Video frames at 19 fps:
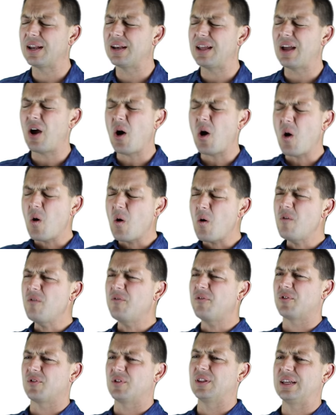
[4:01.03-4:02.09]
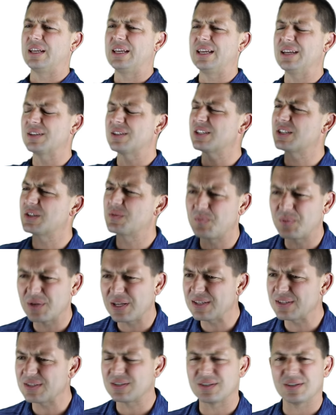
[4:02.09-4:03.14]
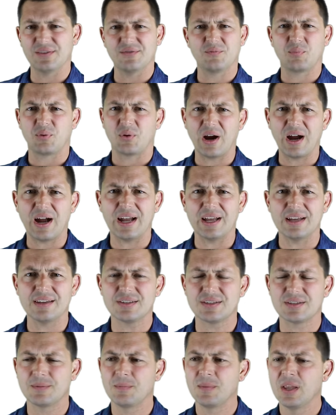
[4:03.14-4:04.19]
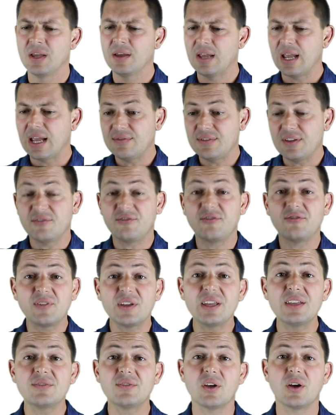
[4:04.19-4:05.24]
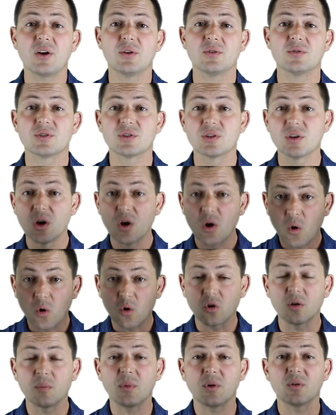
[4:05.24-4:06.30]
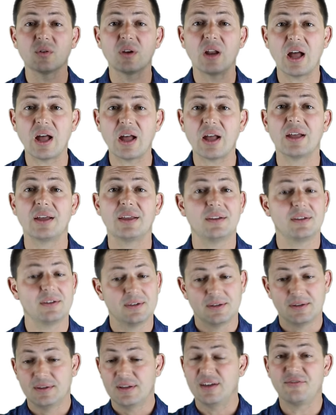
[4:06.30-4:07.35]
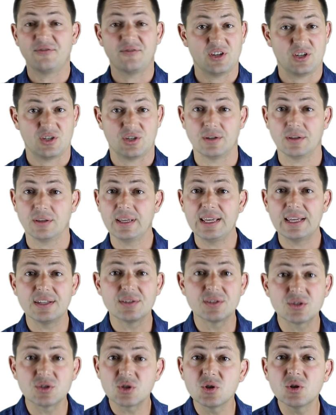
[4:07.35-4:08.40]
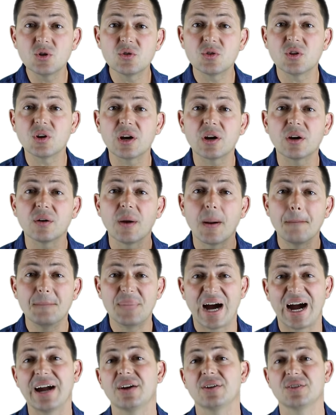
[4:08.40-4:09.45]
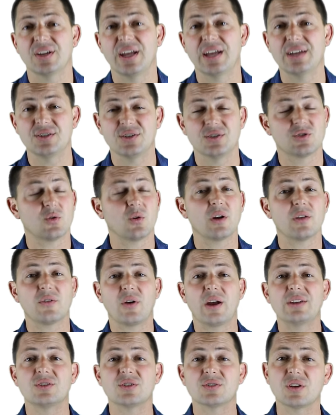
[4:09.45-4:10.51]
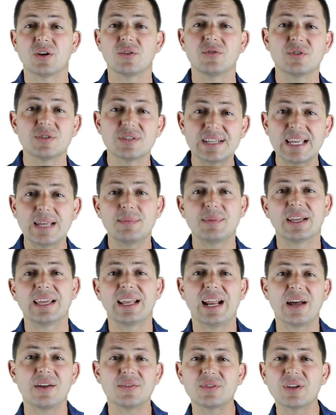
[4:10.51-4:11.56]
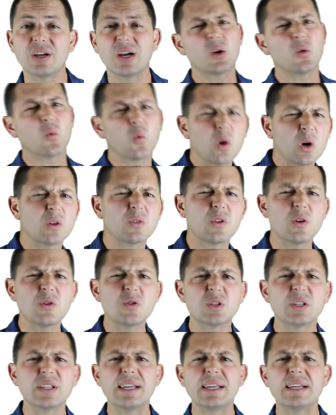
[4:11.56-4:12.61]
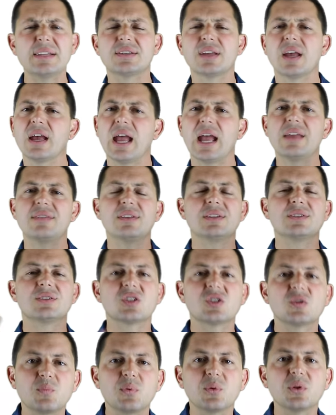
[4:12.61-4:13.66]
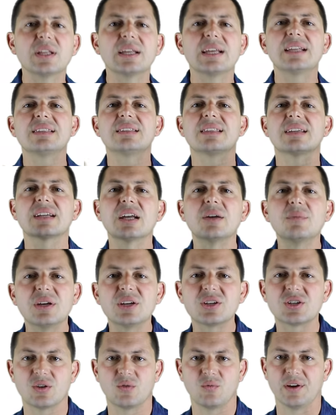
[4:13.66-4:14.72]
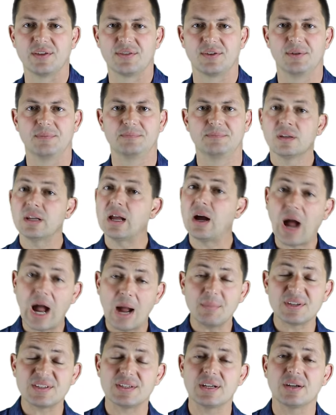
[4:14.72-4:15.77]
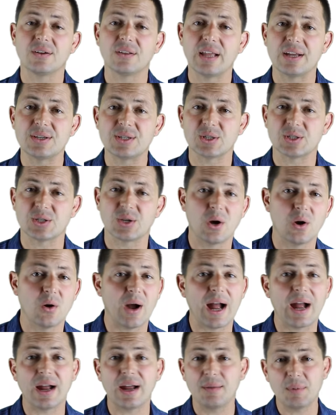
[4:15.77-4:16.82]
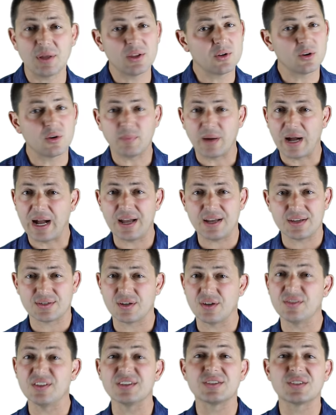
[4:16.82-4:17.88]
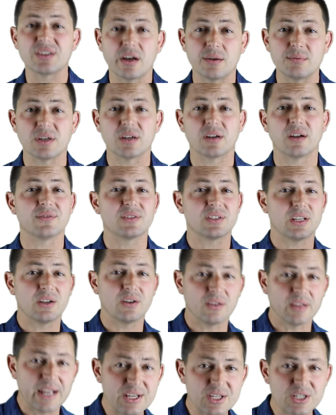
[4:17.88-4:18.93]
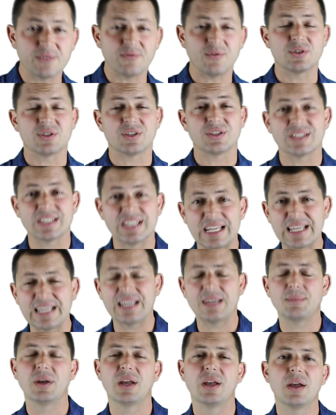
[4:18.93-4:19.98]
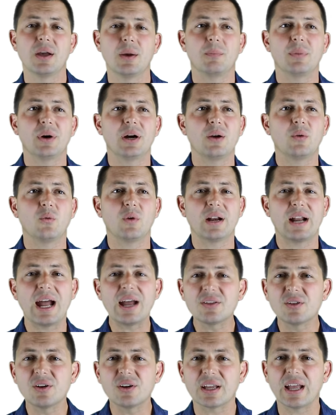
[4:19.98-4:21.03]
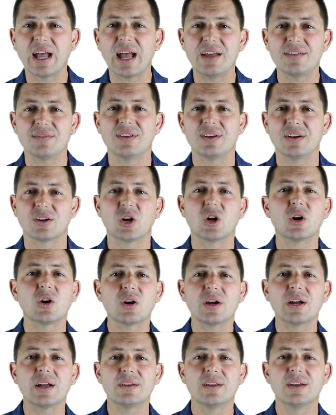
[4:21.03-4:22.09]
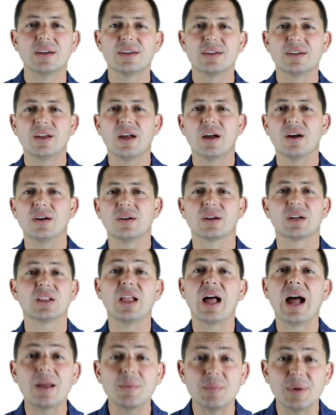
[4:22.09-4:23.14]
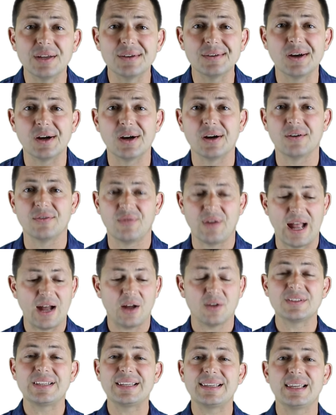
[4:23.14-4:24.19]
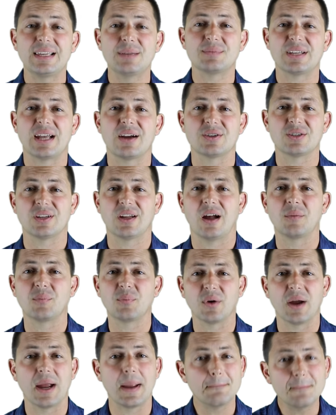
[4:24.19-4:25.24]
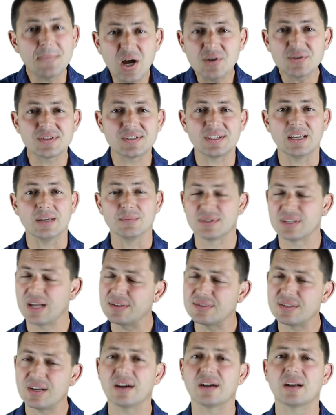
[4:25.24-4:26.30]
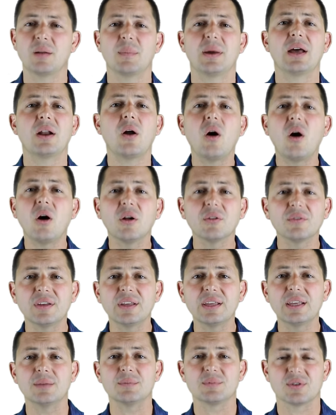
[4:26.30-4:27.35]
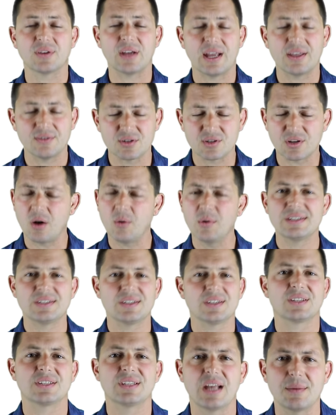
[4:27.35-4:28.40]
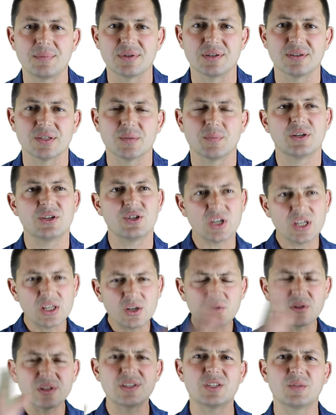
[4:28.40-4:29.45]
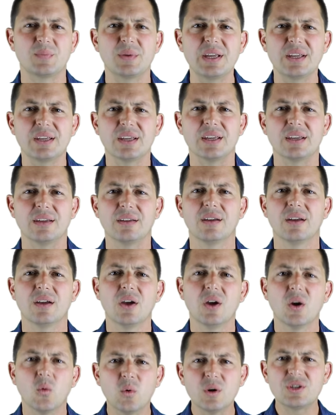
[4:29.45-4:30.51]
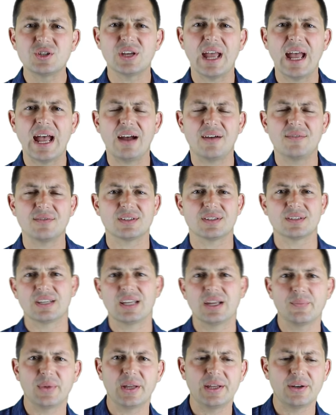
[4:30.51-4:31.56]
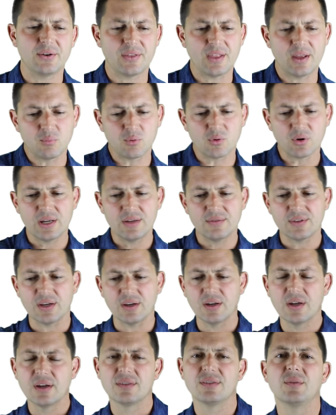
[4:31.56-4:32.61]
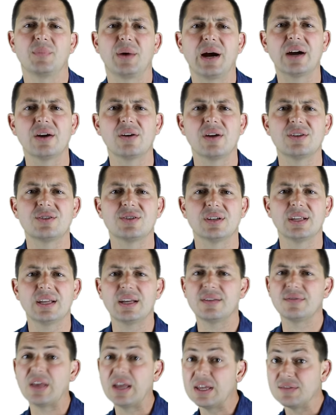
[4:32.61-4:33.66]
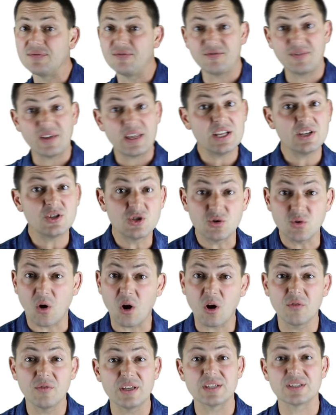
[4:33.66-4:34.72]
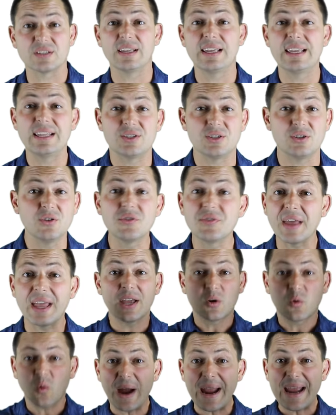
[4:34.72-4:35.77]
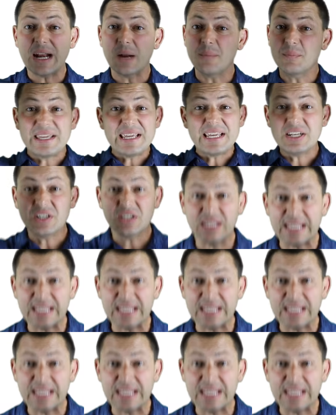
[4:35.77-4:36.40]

an overly expensive price and then feed those horrible non efficient leads to their buyer's agents or other agents on their team to get out there and work those leads and then split the commission with them. Now, I'm a single agent, so I'm a little biased on this subject of single agent versus team, but when I look at the current uh, climate of how teams actually operate. Most teams, not talking about all teams, okay, there's always exceptions, but generally speaking, what you have is a team leader, they bring the, the buyer agent in, they feed you all these leads, and you think, great, I'm getting